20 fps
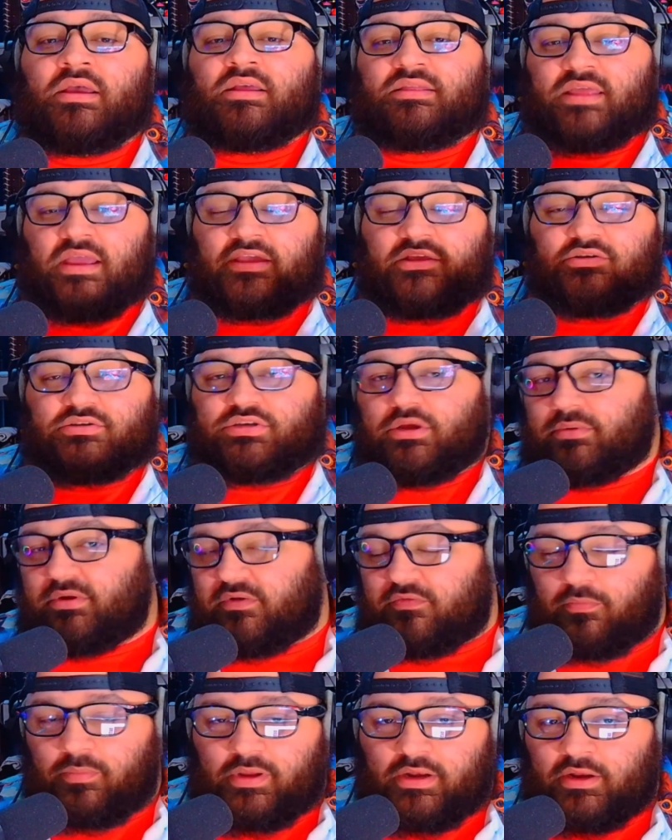Thank you so much
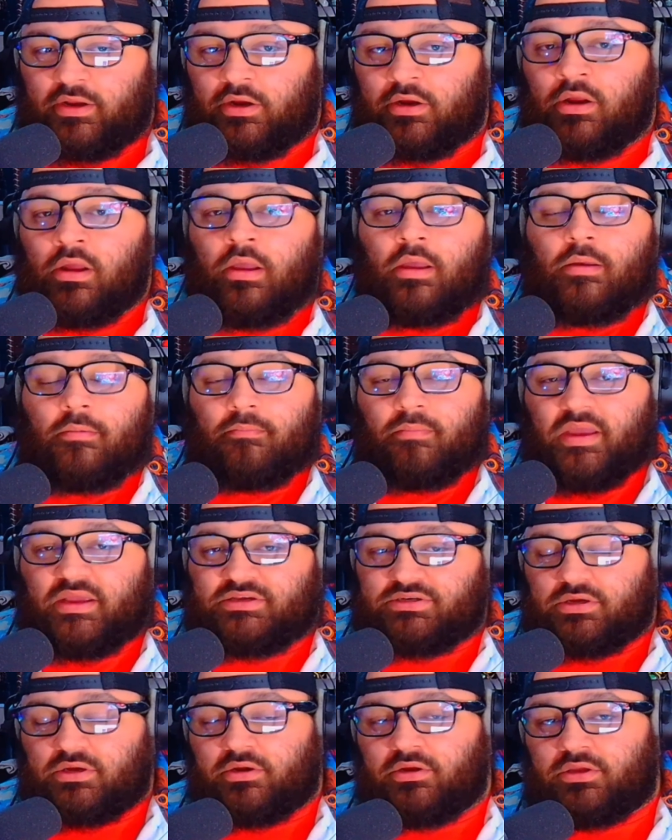for being here. Make
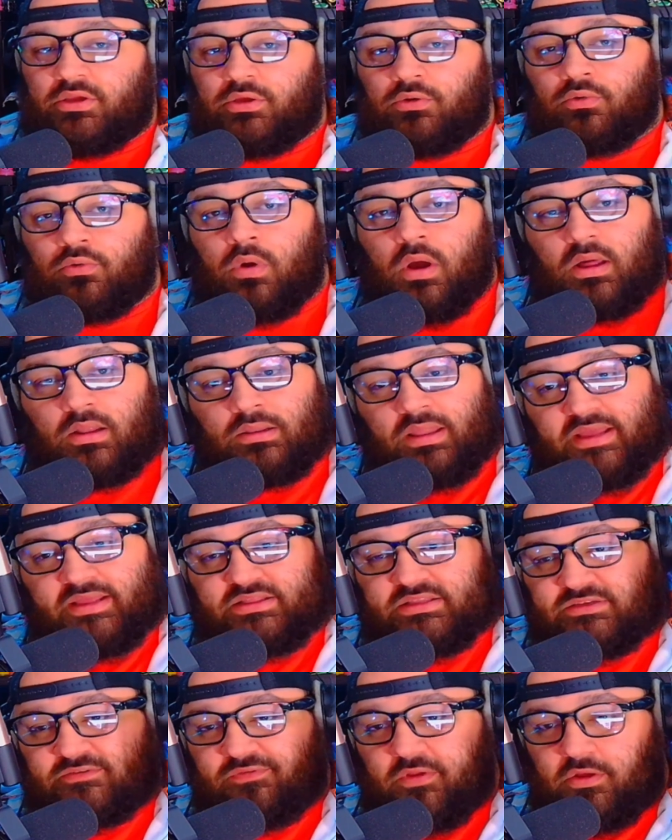sure you like
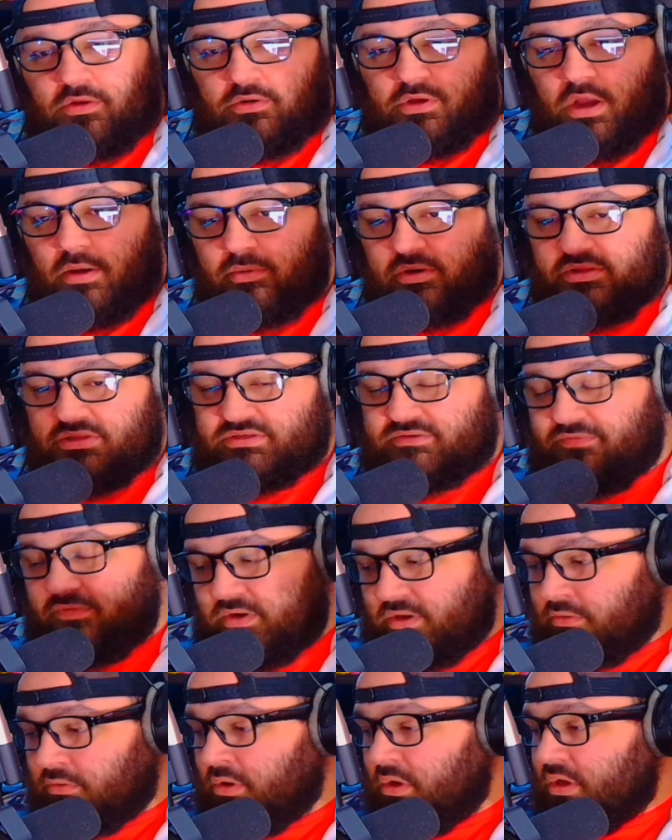this video, comment on this
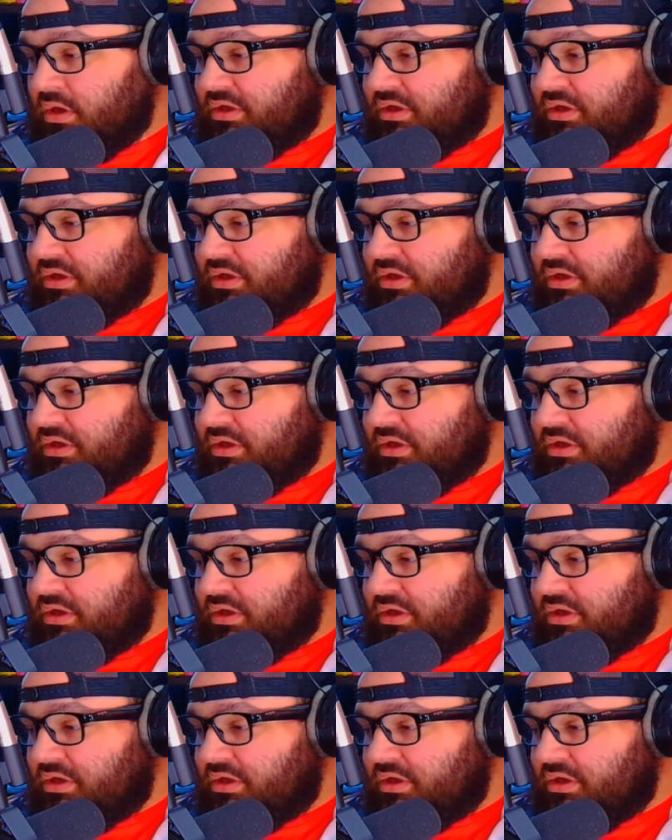video,